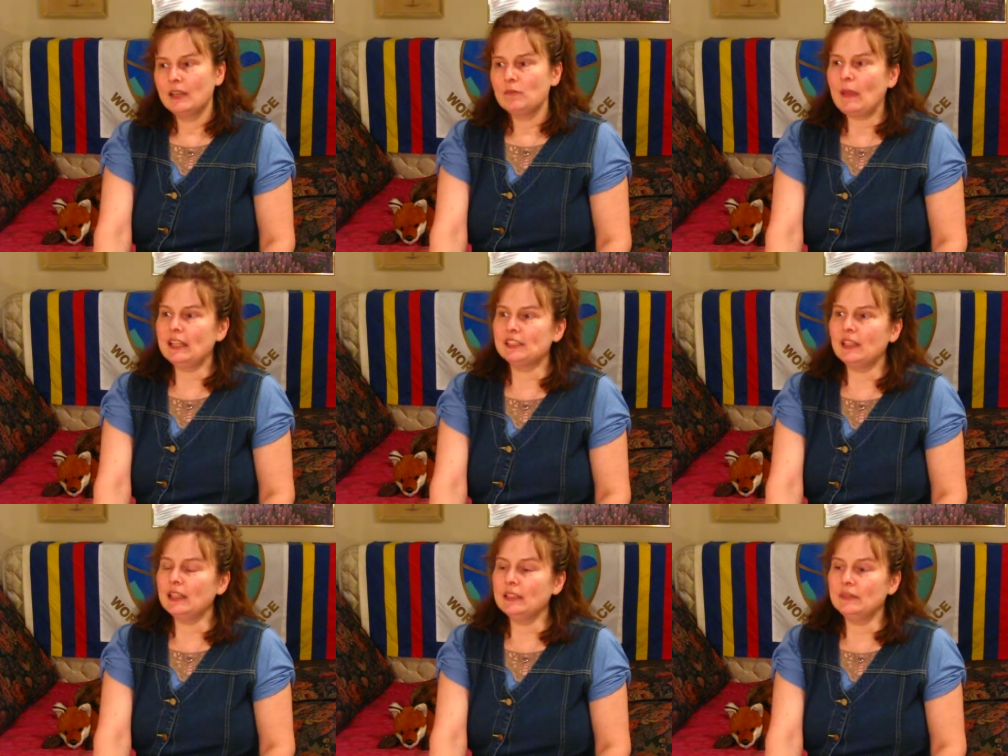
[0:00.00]
it's
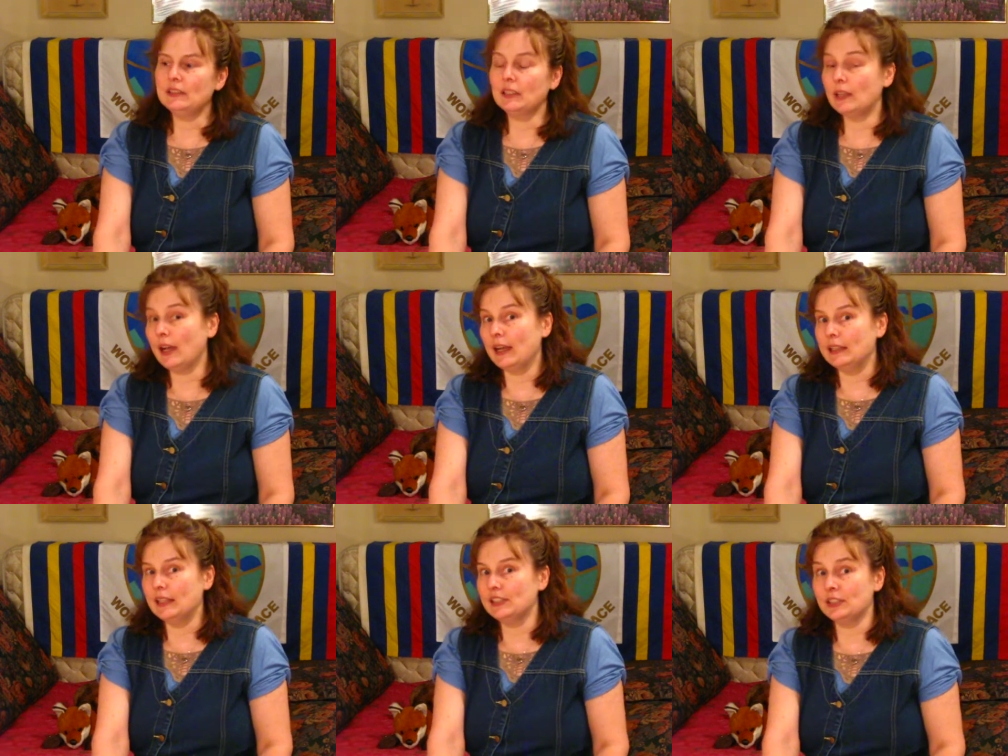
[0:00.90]
not even
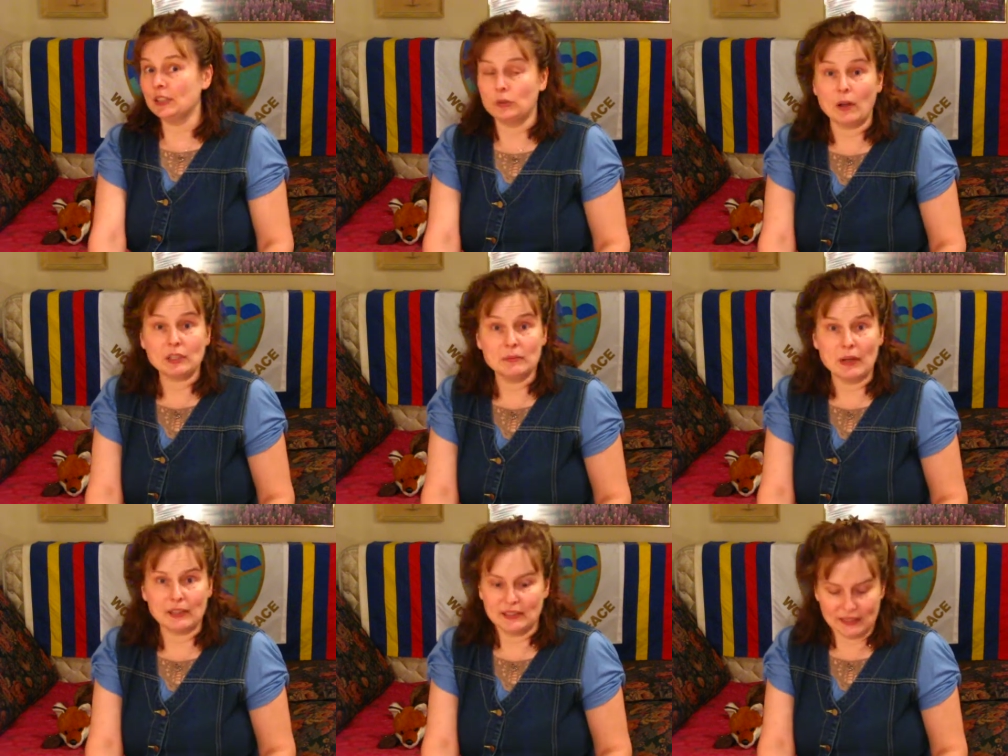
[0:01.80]
denied, it's not talked
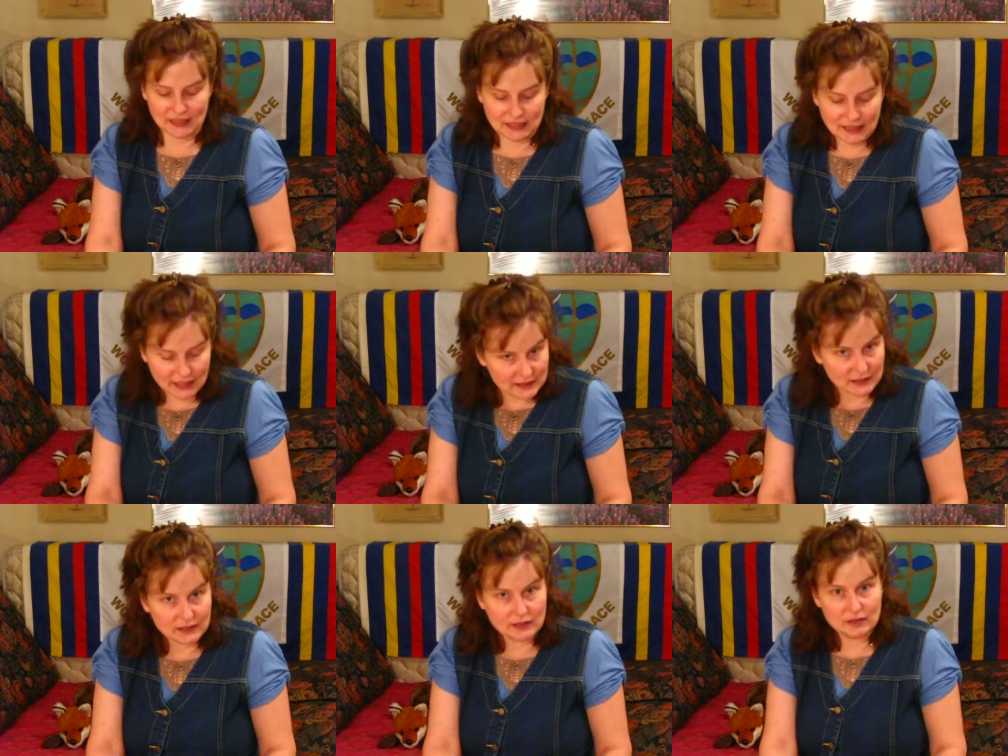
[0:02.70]
about, it's
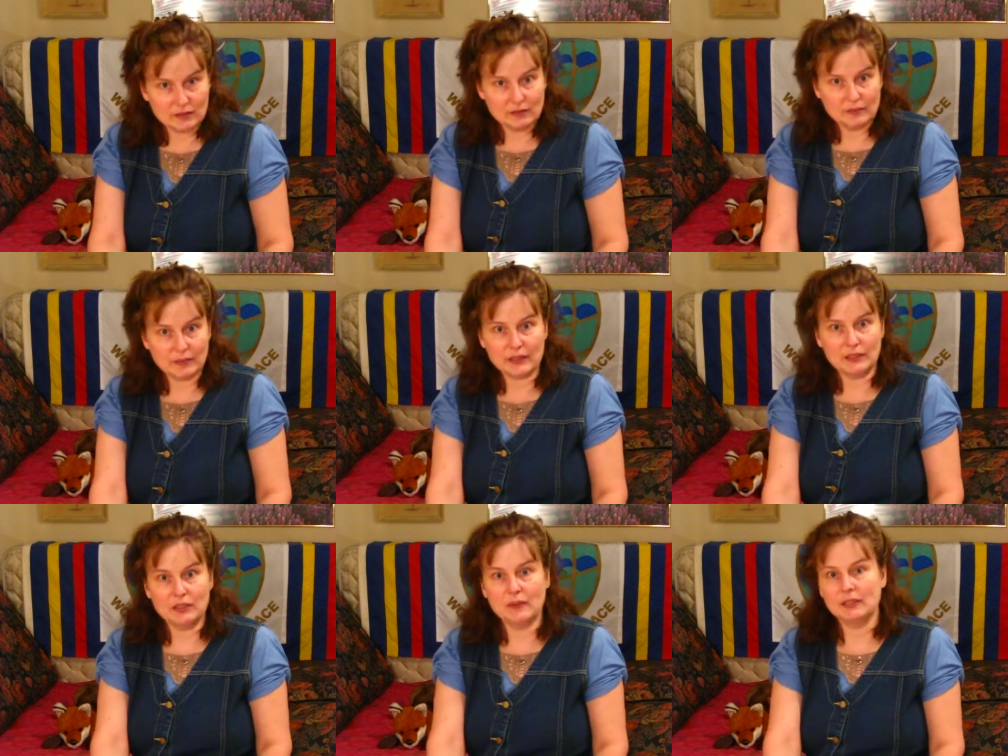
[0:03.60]
neglected. by the
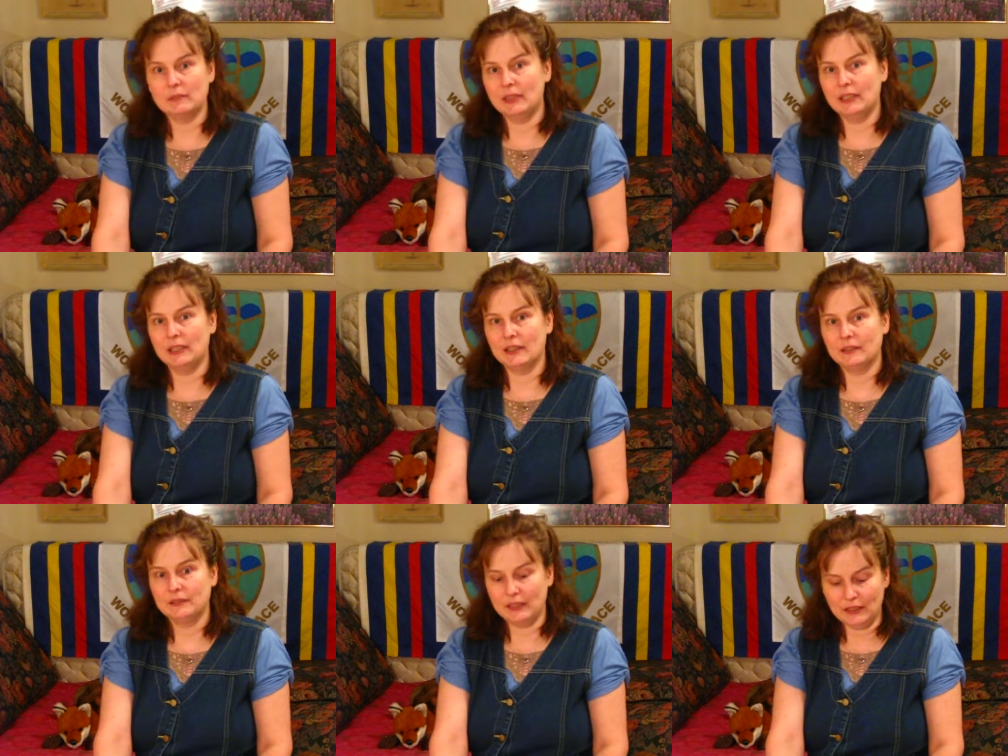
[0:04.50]
U.S. media.
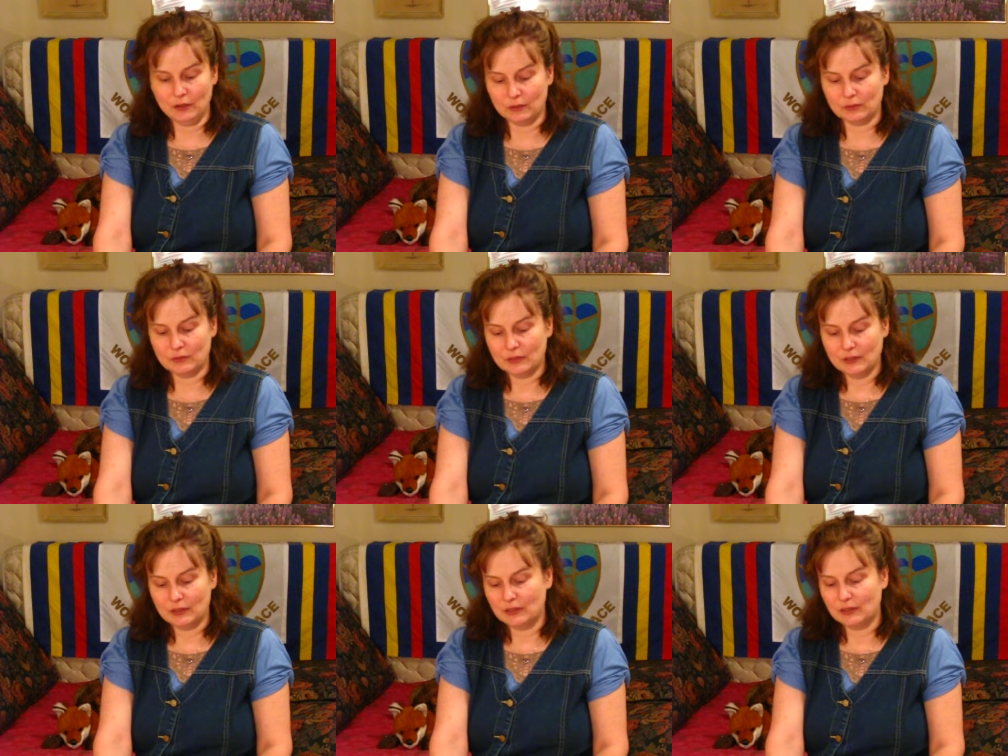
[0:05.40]
They don't
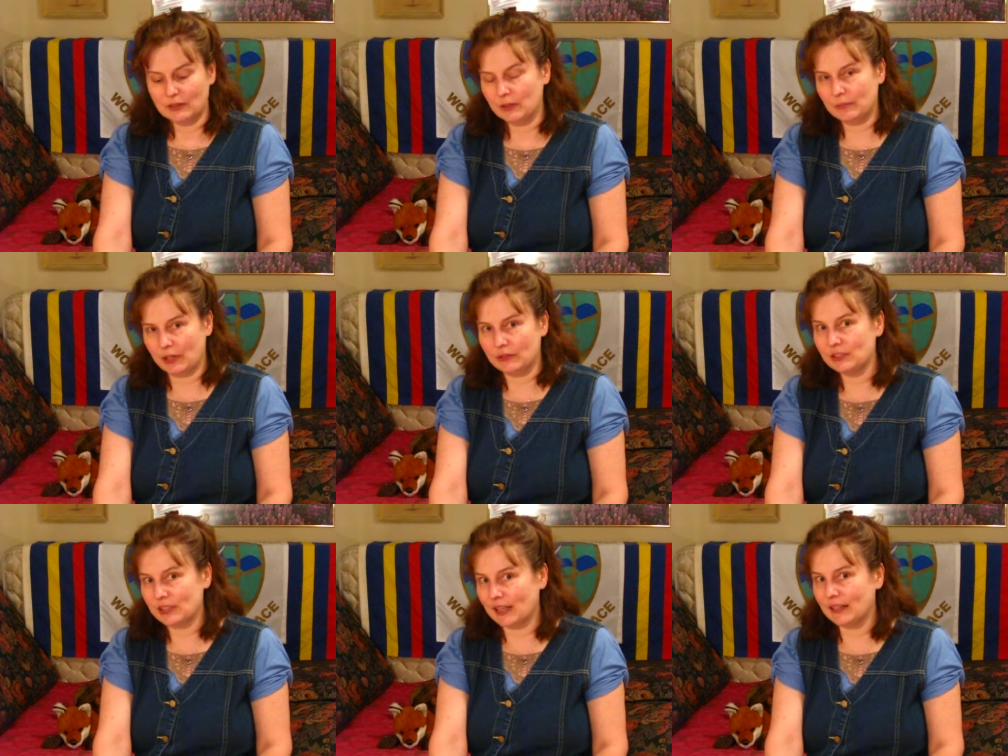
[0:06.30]

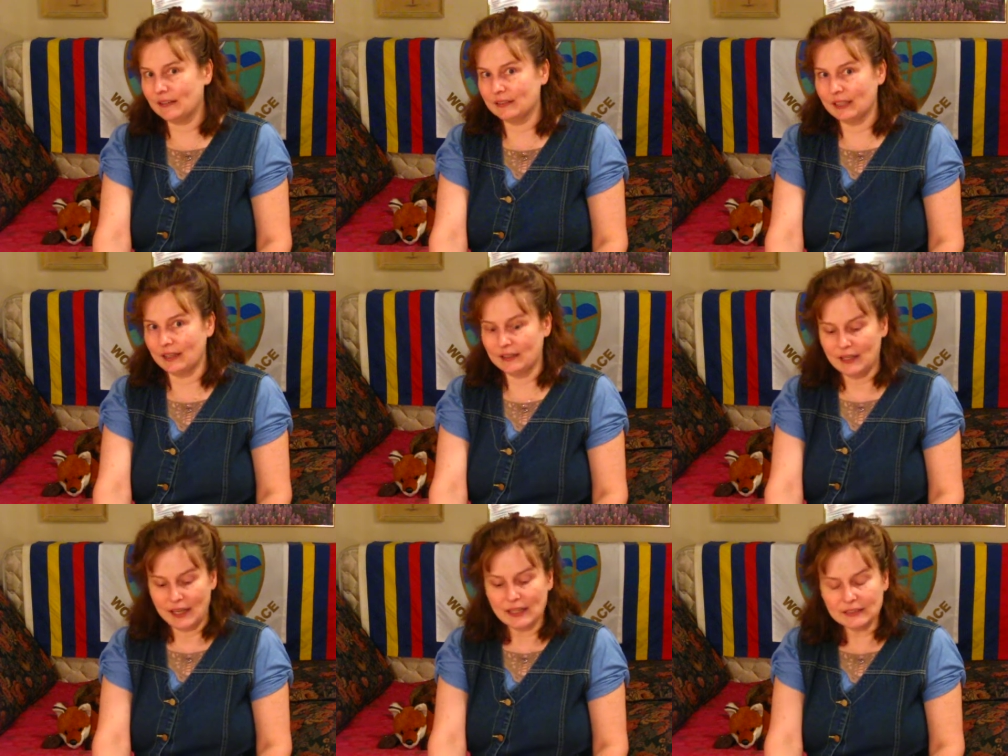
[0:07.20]
approach that area.
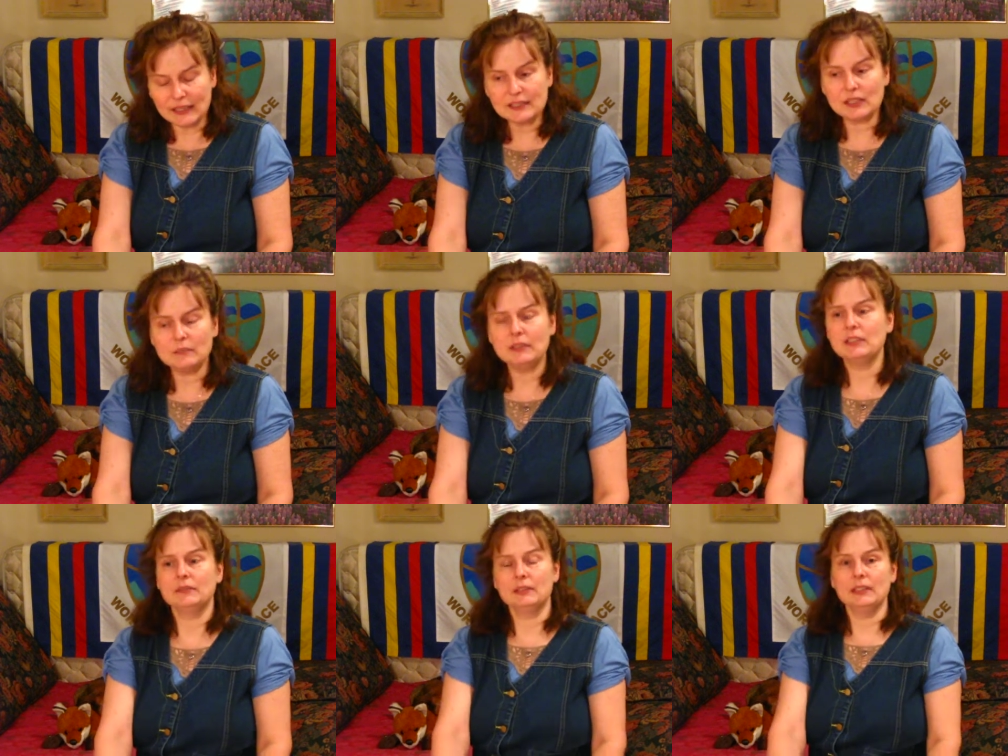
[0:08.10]
And that's something
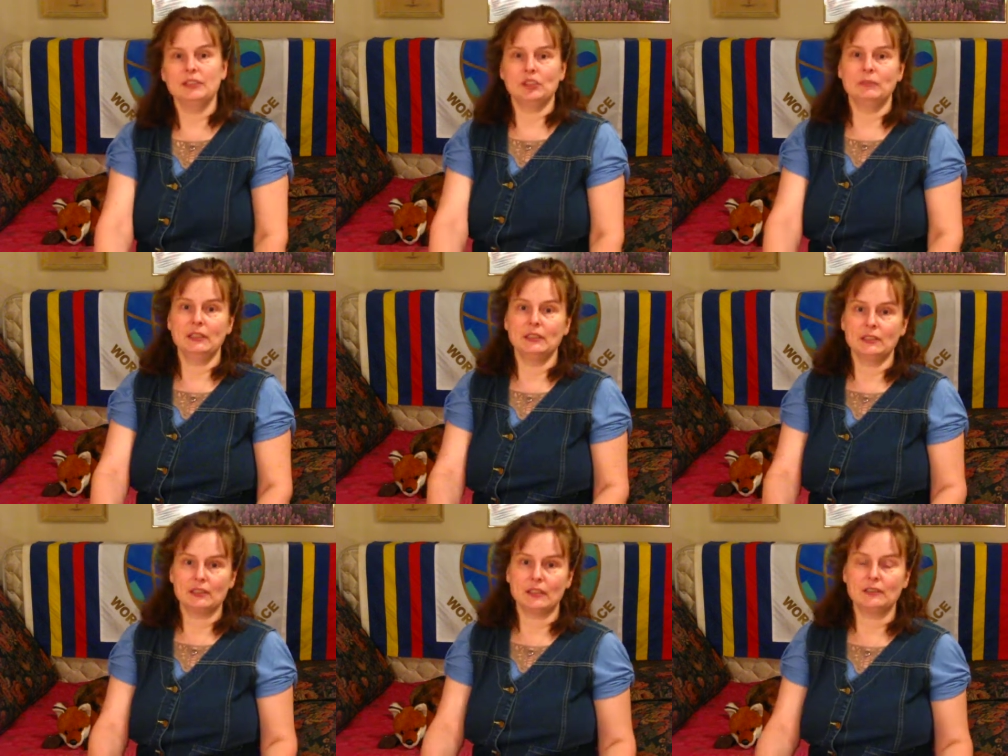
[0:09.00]
that really should be
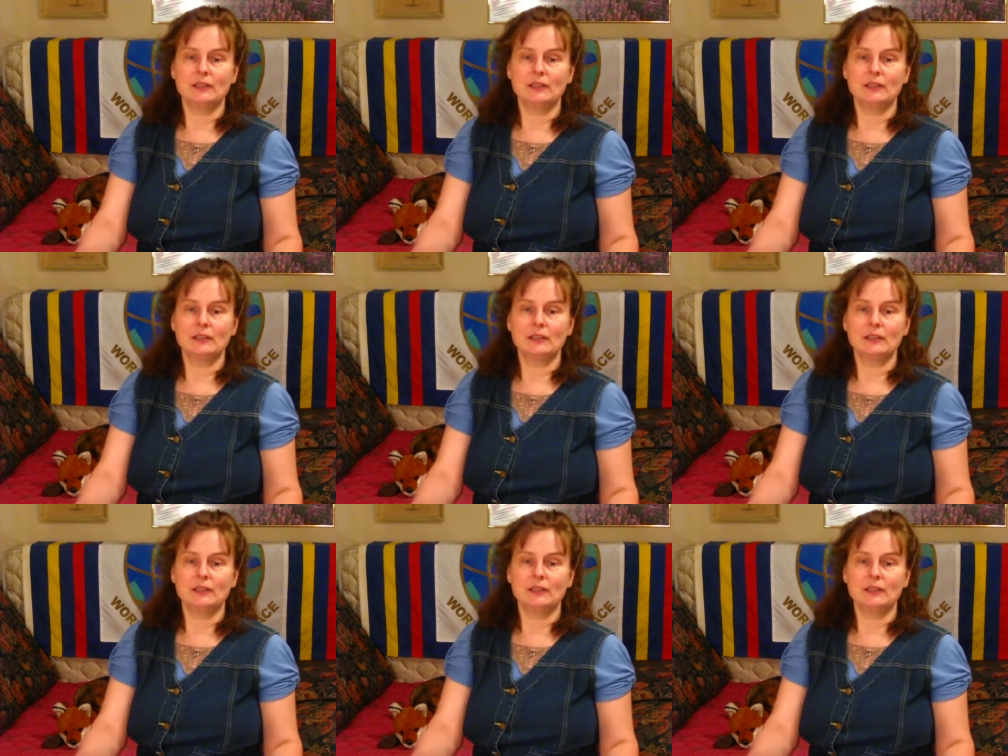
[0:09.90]
discussed